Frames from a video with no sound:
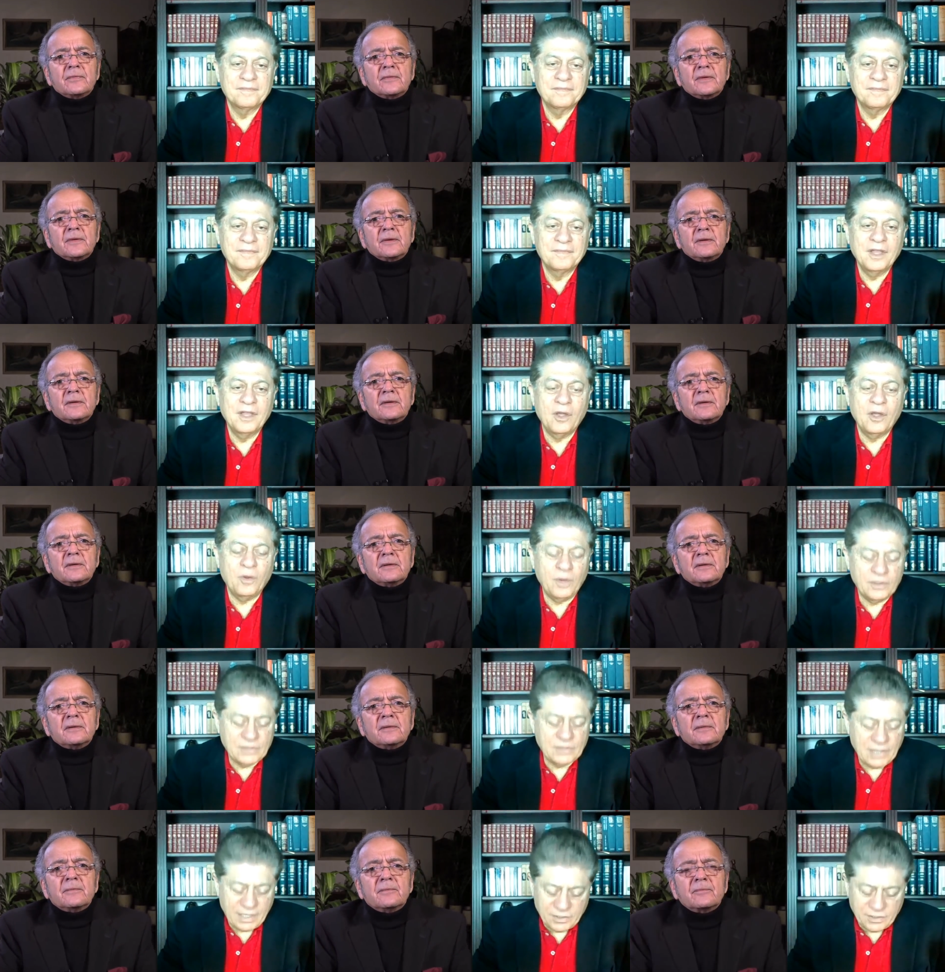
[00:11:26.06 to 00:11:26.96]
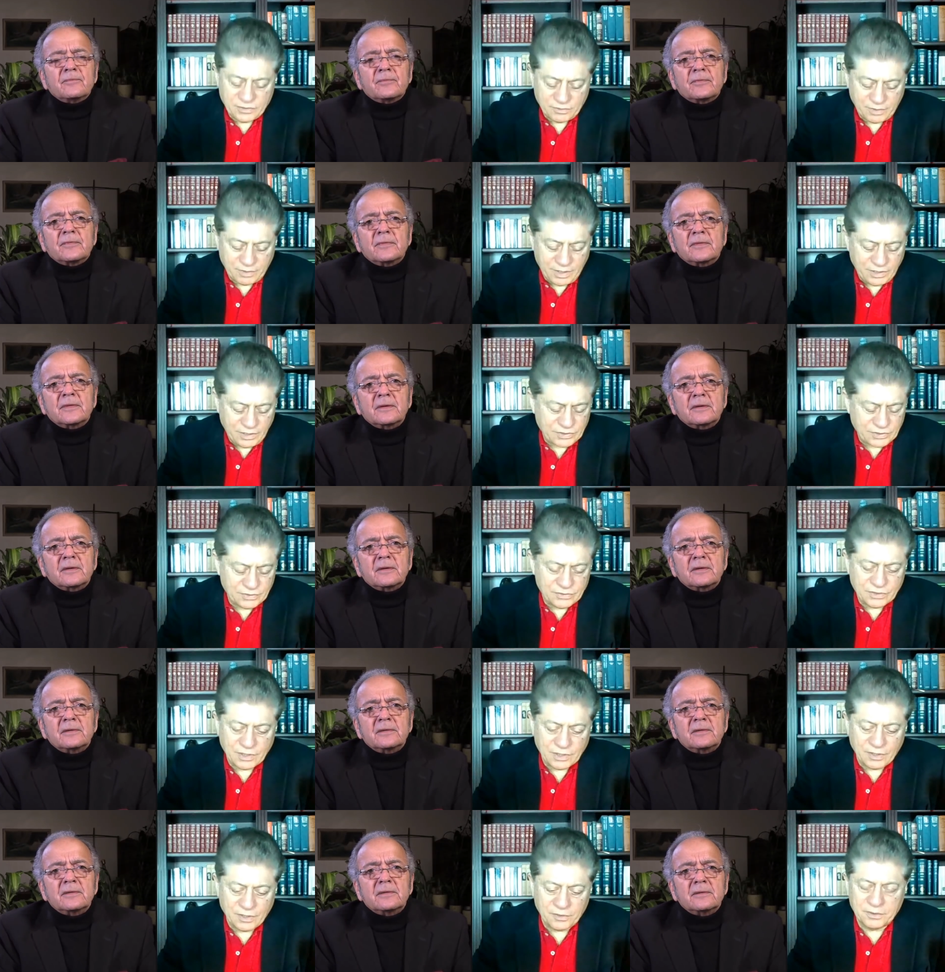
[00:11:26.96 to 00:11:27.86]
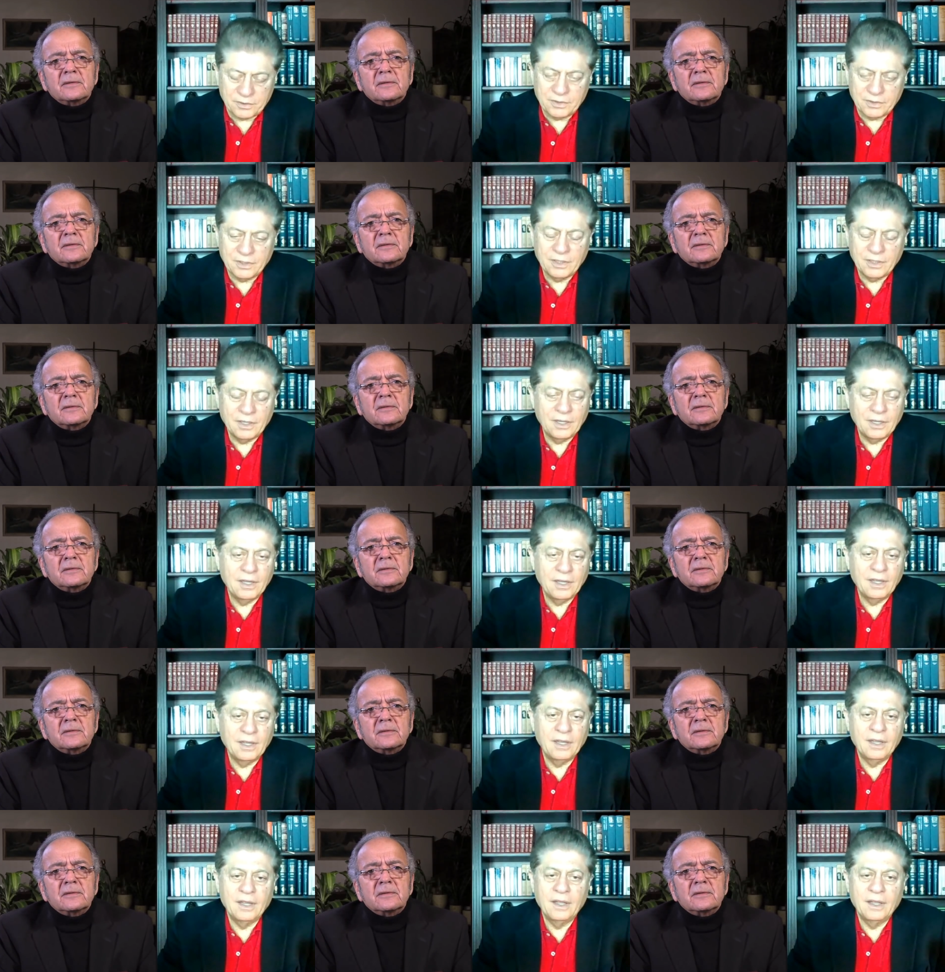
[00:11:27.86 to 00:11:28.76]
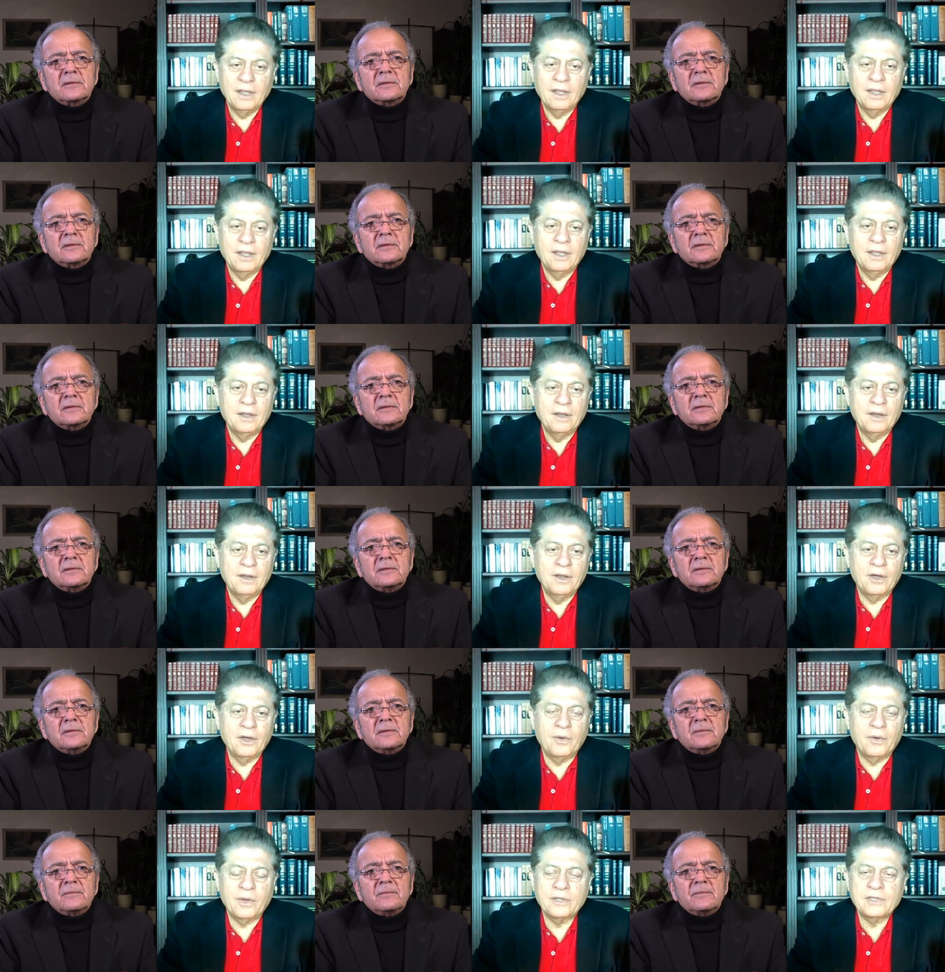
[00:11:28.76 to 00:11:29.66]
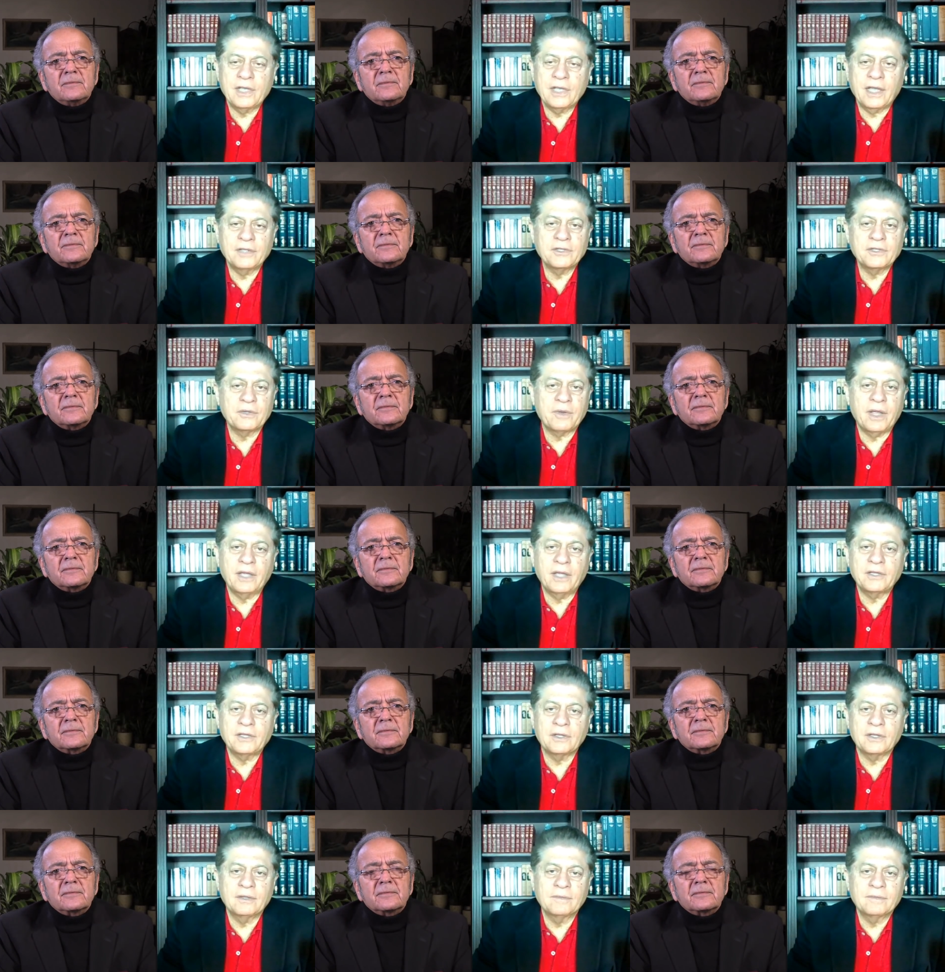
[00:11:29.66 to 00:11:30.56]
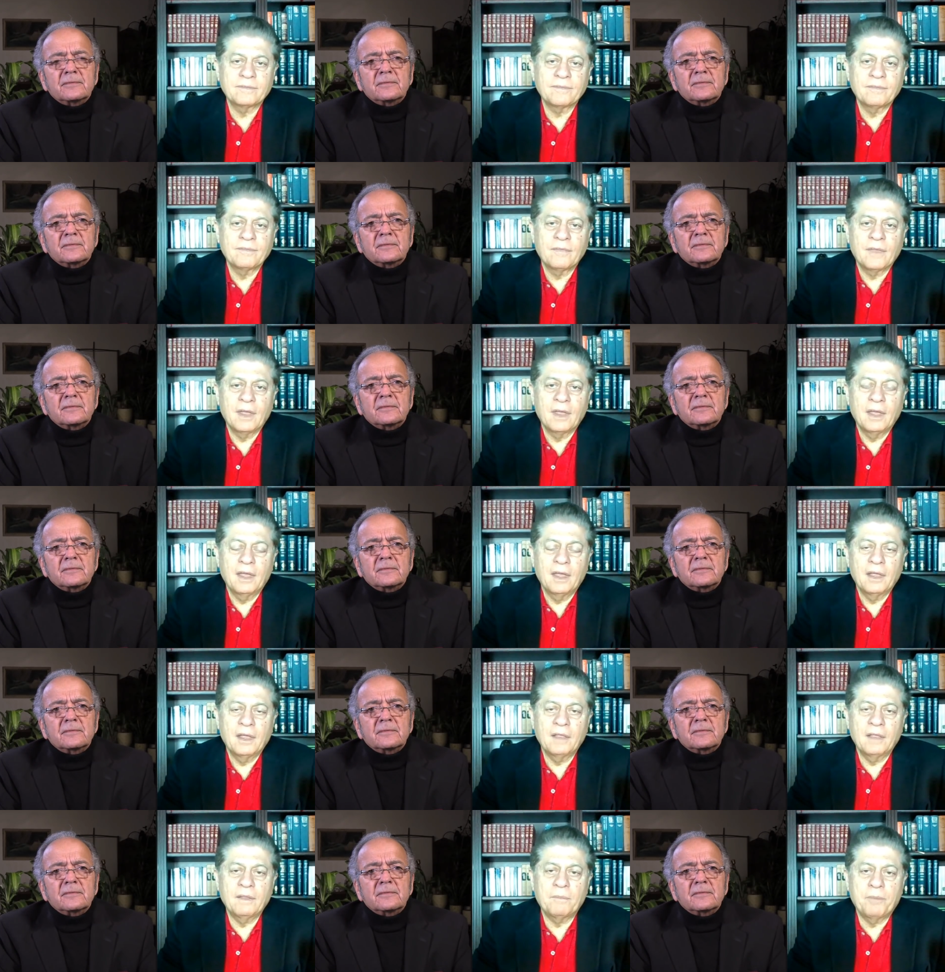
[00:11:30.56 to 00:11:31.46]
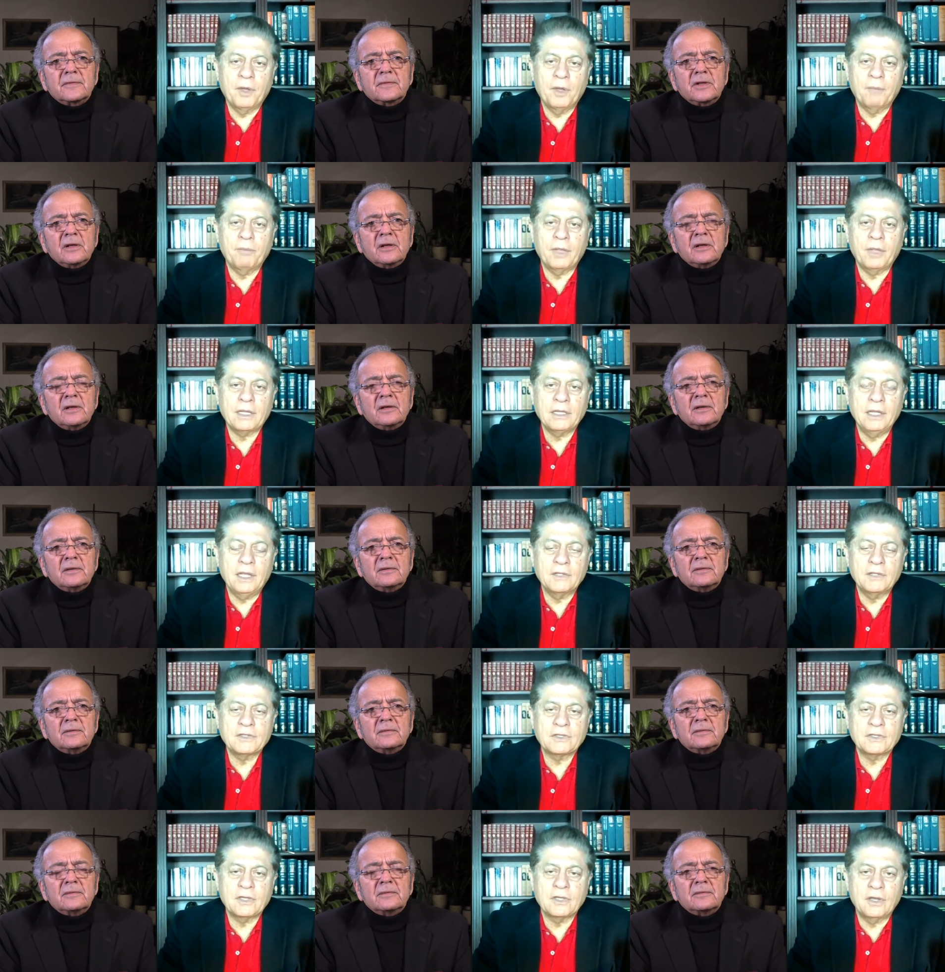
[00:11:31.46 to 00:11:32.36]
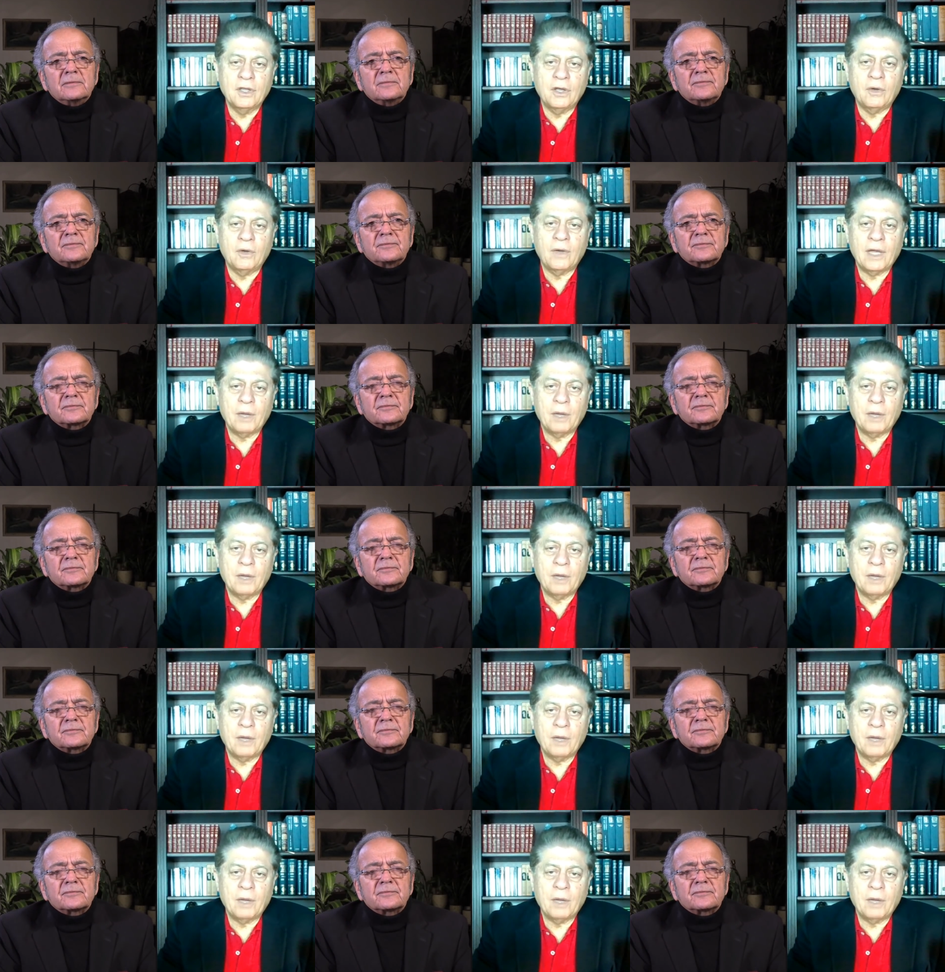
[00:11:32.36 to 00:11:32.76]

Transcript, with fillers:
Speaker 1: No exaggeration, Gerald. No exaggeration. And the public needs to know how